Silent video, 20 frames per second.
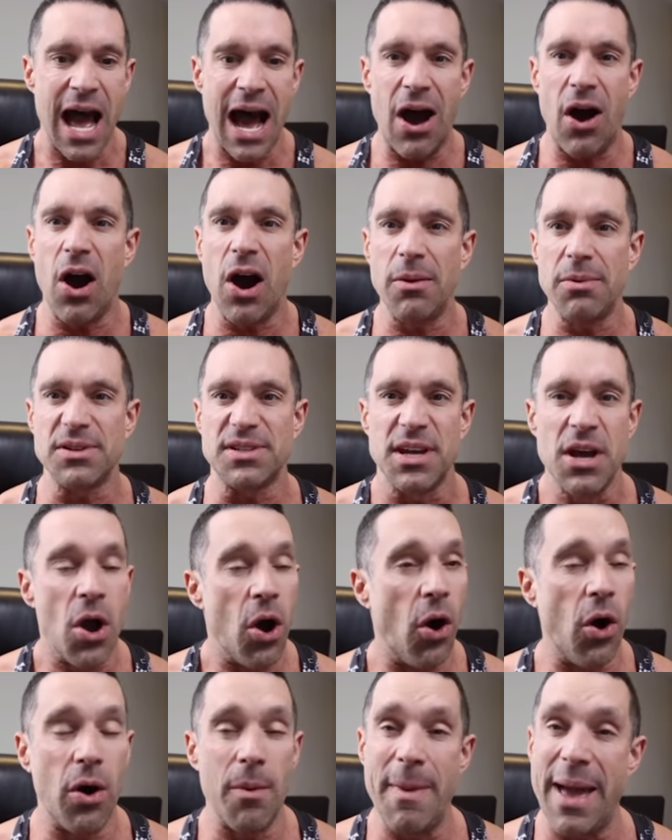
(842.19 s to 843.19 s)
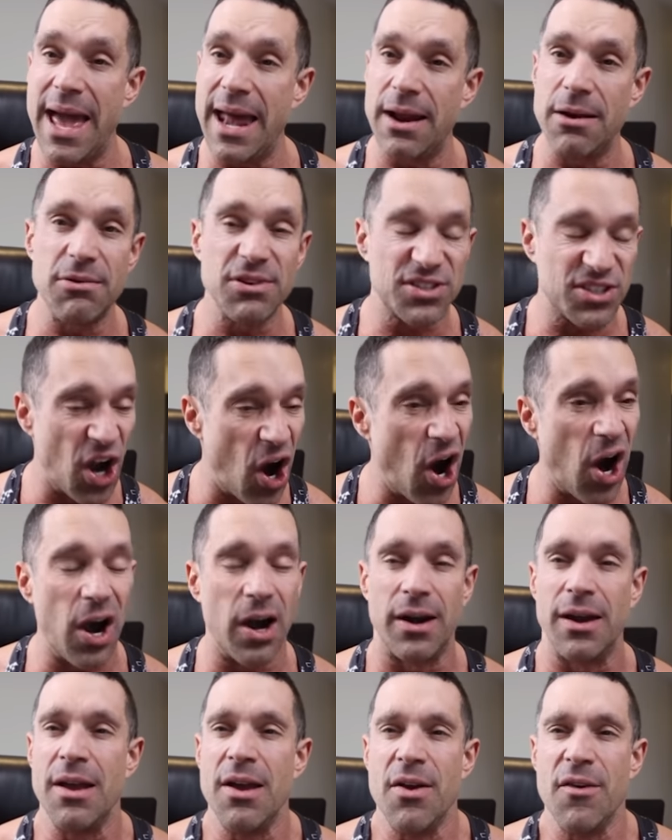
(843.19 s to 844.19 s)
How hard was? Oh man, it was
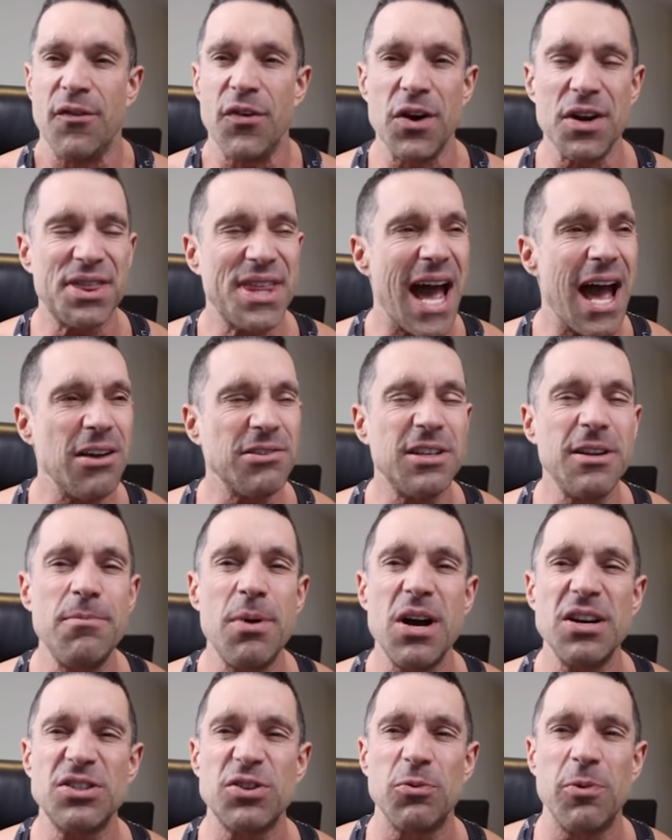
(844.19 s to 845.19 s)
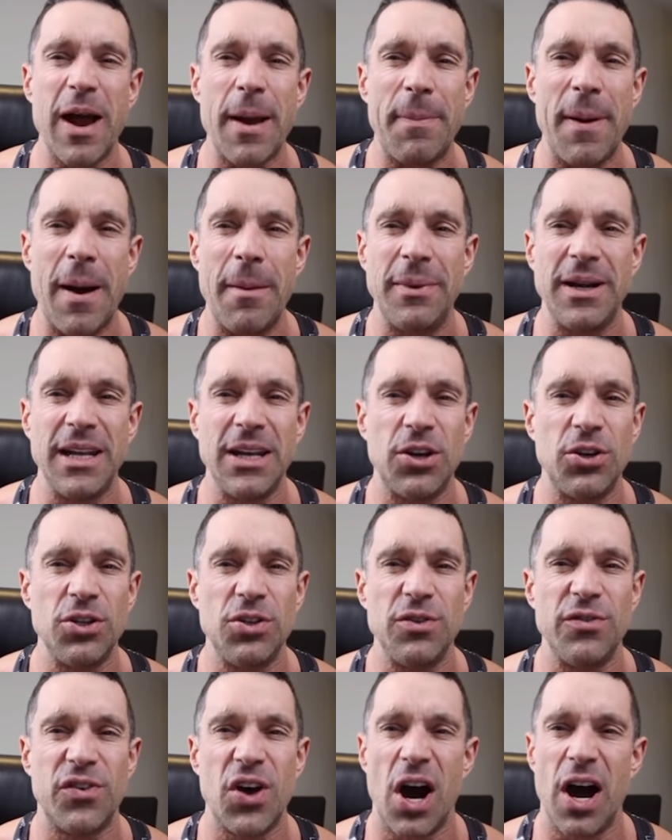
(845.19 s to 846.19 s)
hard. For a thousand bucks a rep, how many
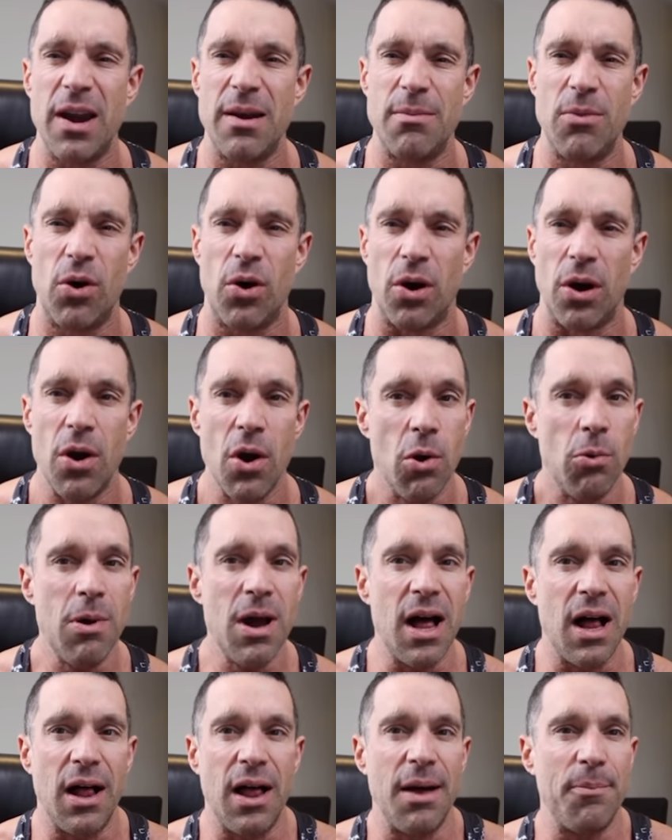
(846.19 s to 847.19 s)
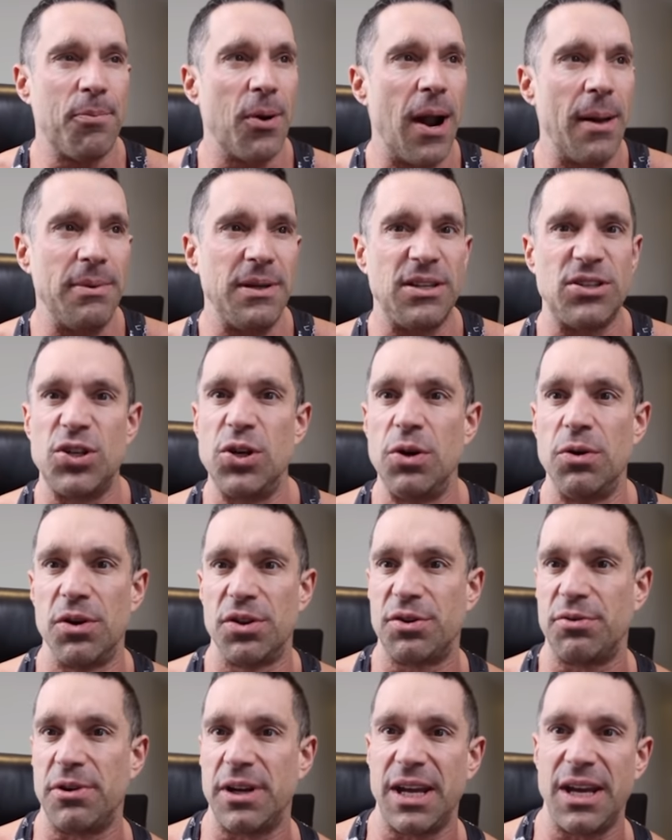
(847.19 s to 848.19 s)
could you have gotten more? Well, uh, probably two
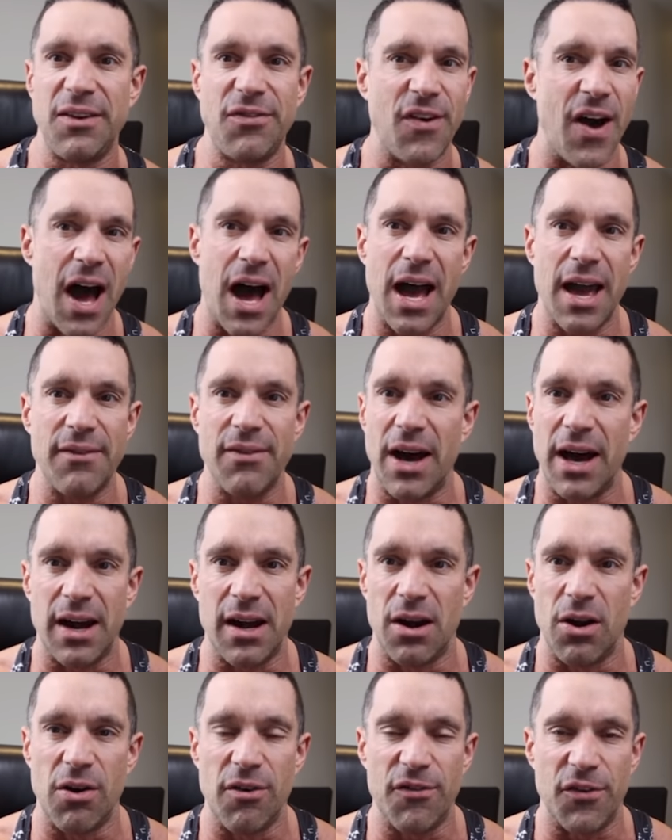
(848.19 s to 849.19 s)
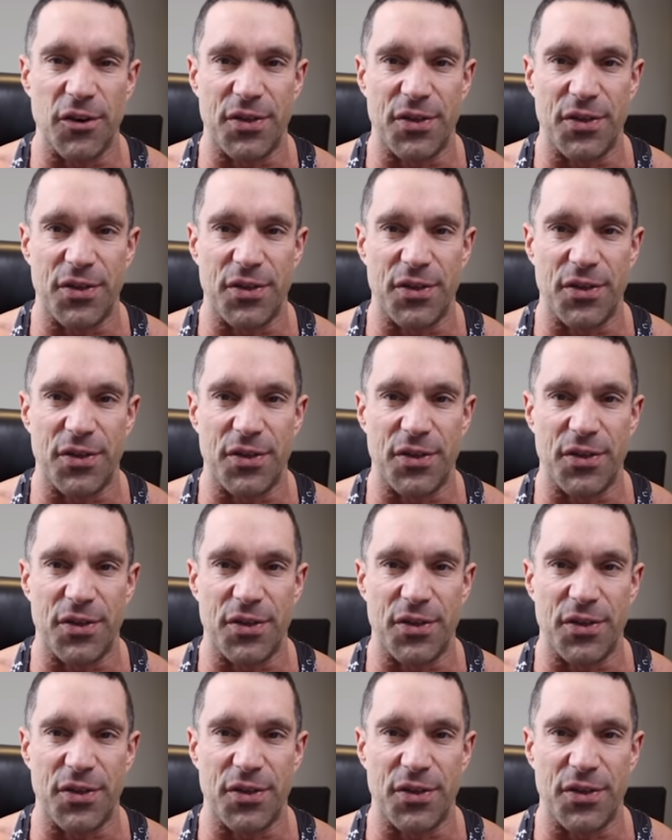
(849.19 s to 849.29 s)
or three, five. I don't know.